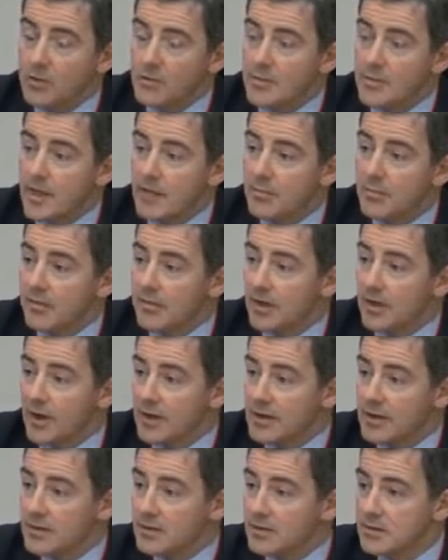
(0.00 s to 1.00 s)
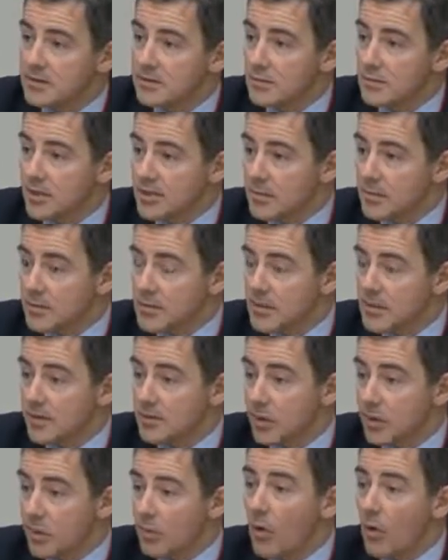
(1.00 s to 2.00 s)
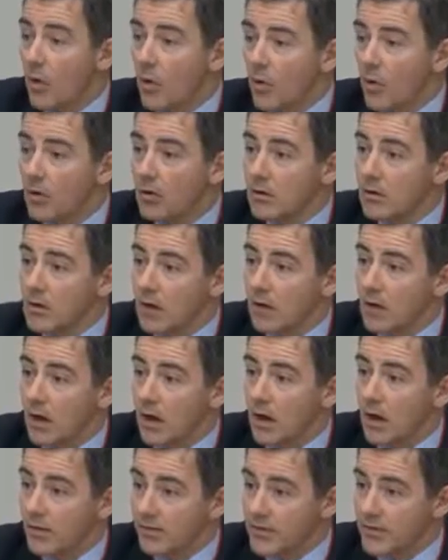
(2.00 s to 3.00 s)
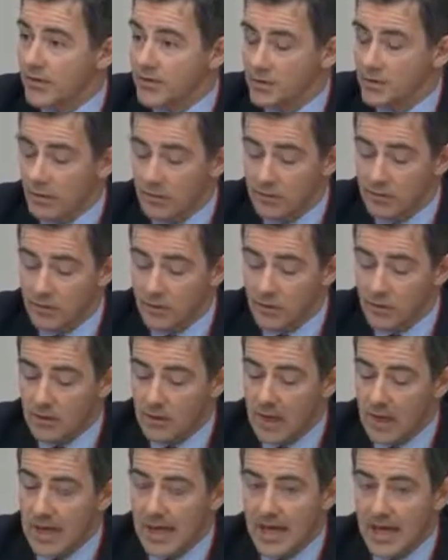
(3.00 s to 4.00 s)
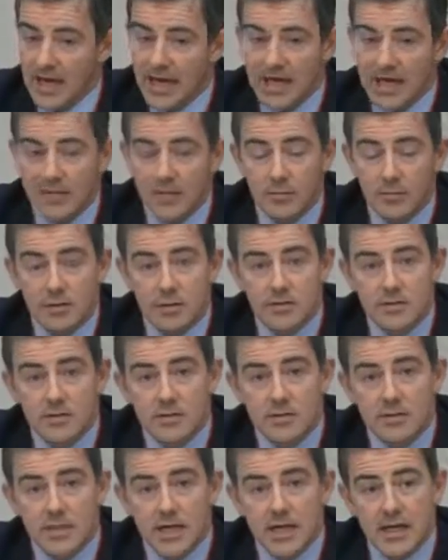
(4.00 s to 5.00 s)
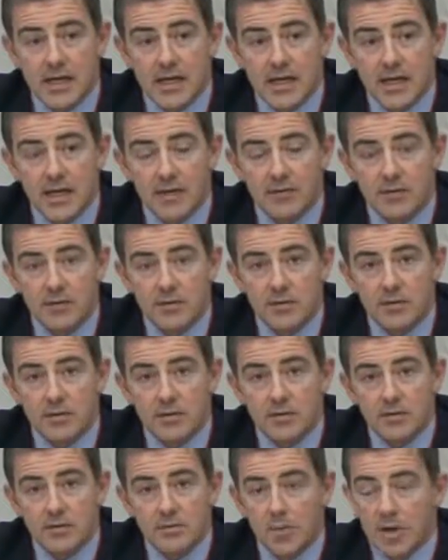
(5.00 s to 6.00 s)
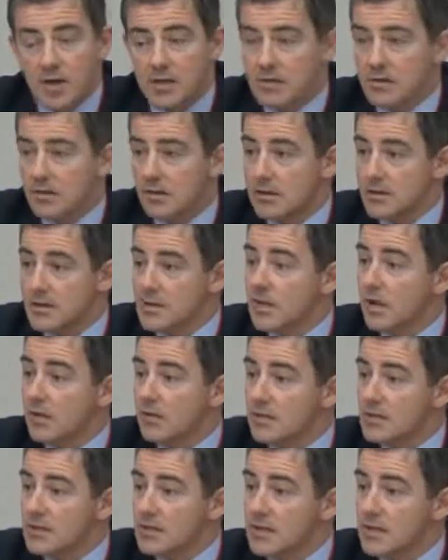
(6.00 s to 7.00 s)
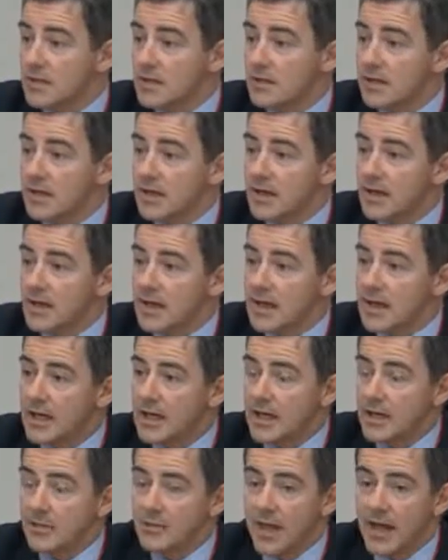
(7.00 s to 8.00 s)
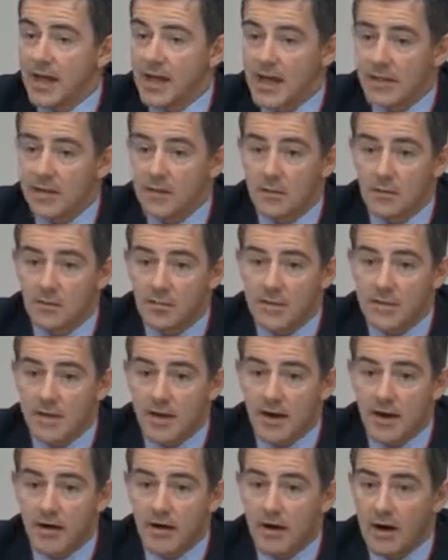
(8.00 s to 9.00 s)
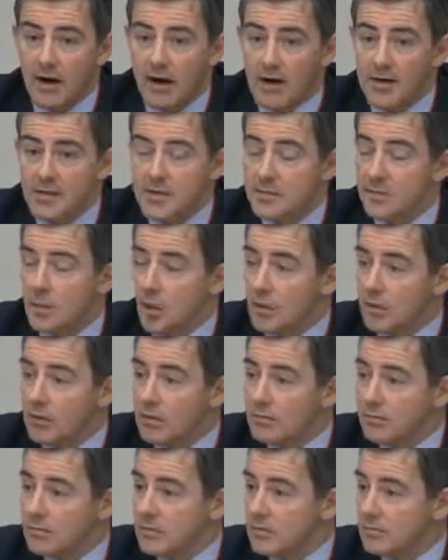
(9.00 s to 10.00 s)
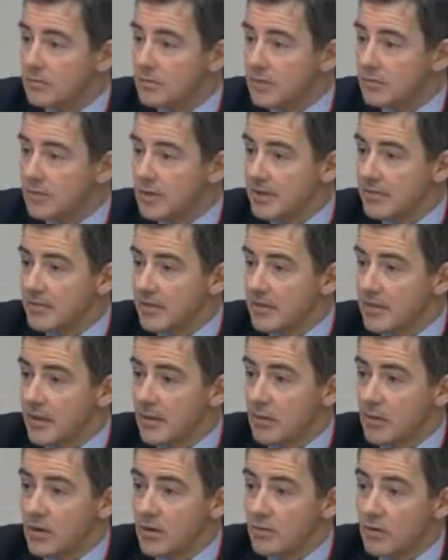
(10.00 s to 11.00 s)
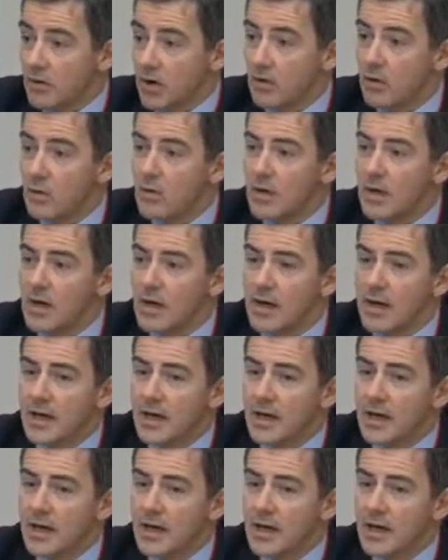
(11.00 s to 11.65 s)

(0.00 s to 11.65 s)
Once they provide 20% or more of the shortfall. And I would also say, if you look to personal insolvency, again, the numbers there are small, but we believe that they will grow.